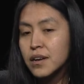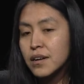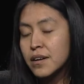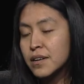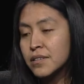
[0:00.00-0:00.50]

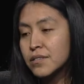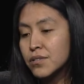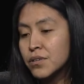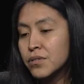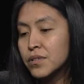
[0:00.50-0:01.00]
And
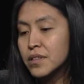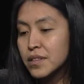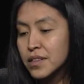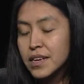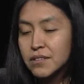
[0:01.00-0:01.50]
so
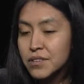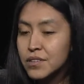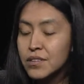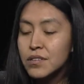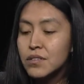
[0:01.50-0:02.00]
it
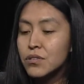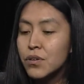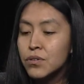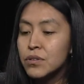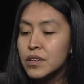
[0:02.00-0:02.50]
was just
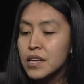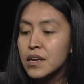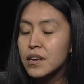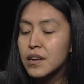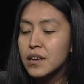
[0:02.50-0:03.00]

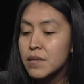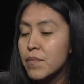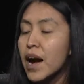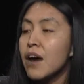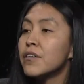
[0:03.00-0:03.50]
totally an
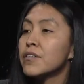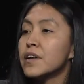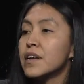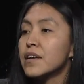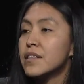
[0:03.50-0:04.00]

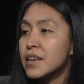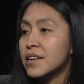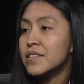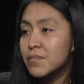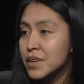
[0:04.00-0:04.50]
empowering
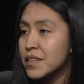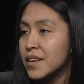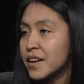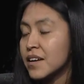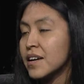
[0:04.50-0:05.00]
thing to be
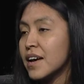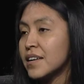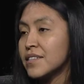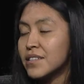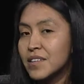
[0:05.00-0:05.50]
there,
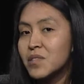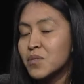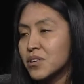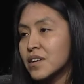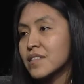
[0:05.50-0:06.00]
and to
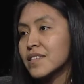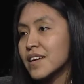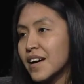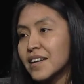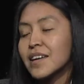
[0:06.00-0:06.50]
experience
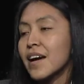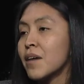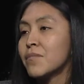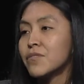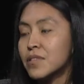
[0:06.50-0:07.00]
it at
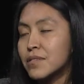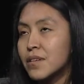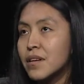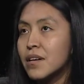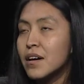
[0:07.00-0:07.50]
camp was
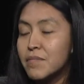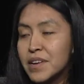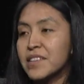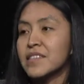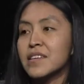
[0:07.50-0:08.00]

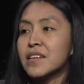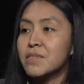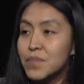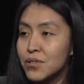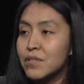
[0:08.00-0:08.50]
amazing
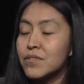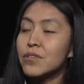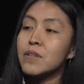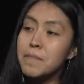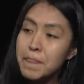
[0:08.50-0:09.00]
and beautiful.